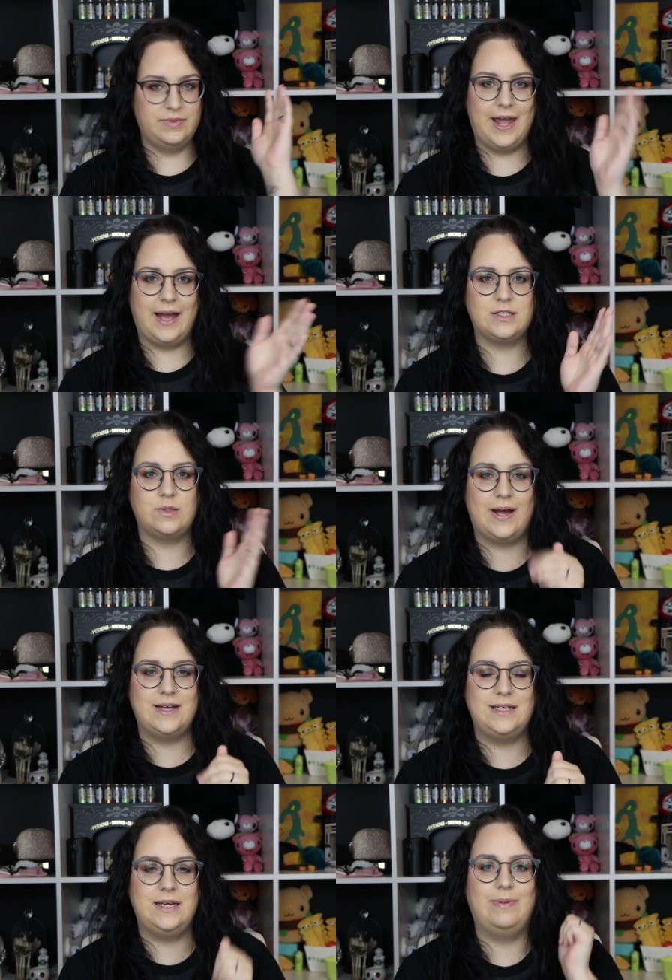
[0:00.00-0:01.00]

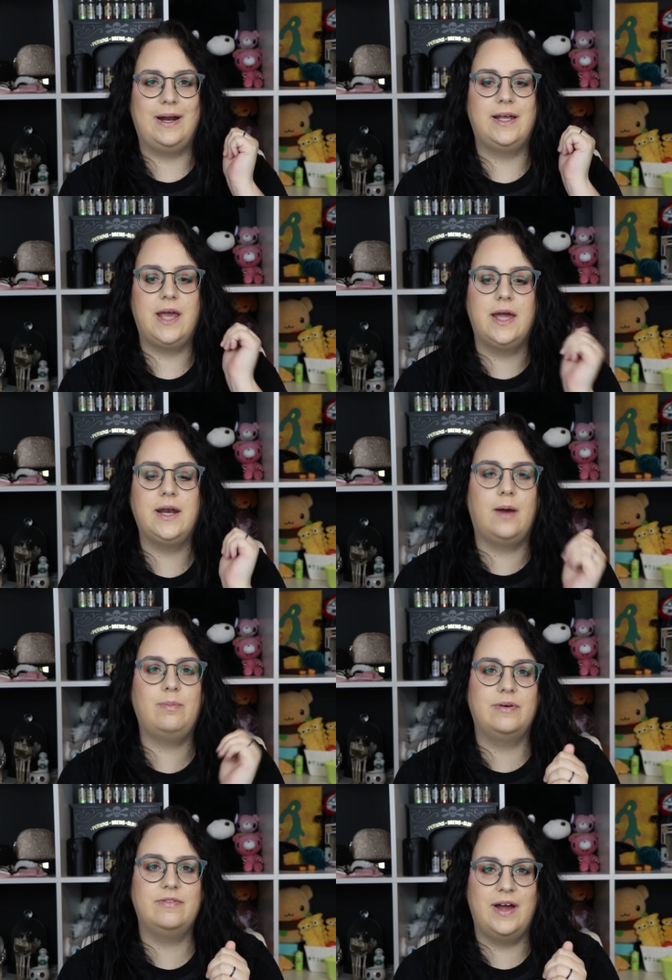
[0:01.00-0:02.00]
XYZ, but I cannot
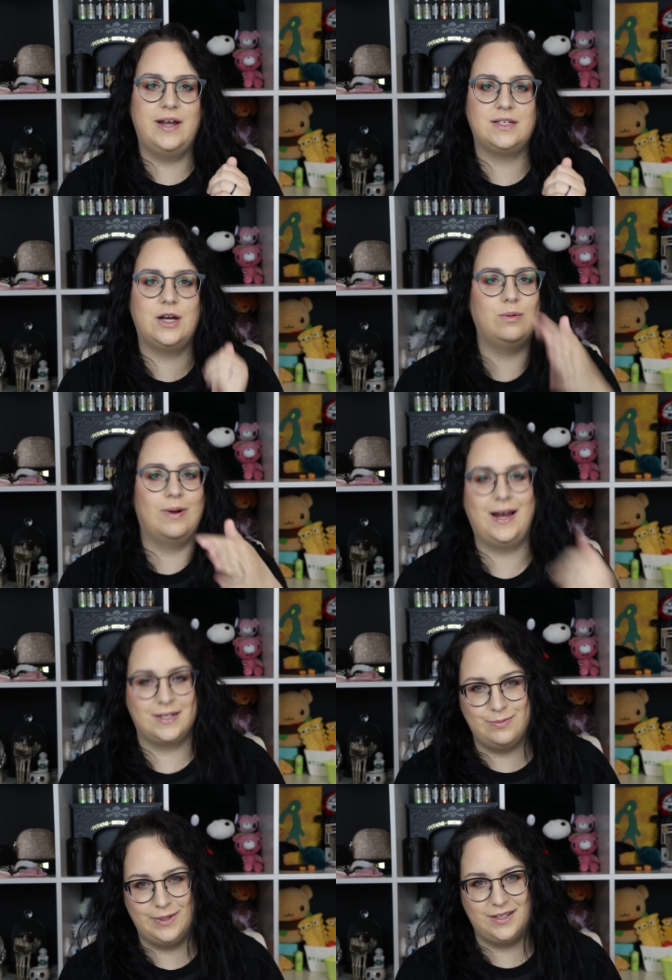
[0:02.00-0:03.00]
prevent
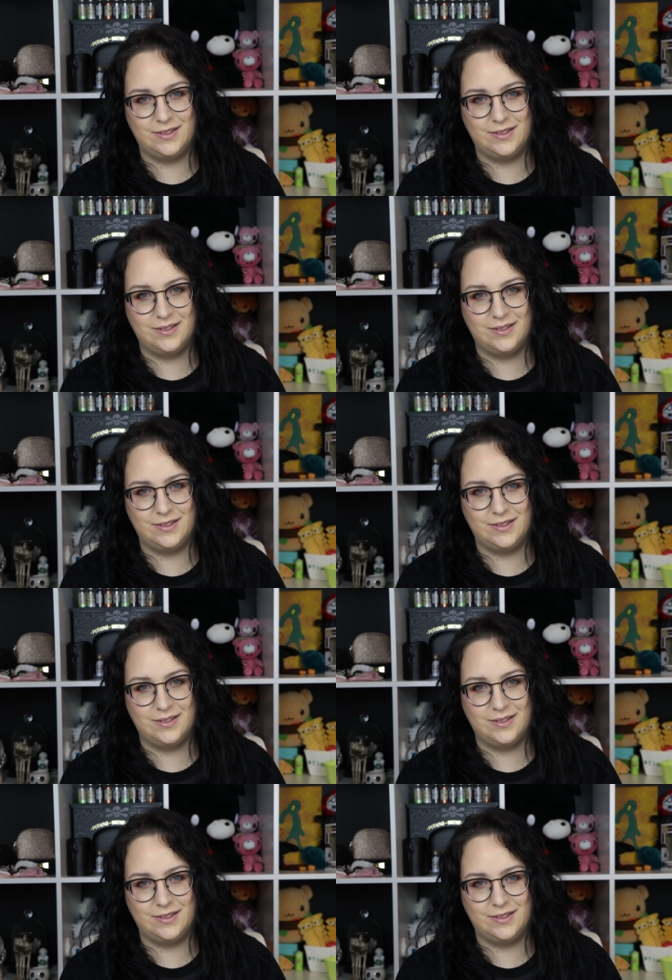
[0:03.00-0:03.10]
harassment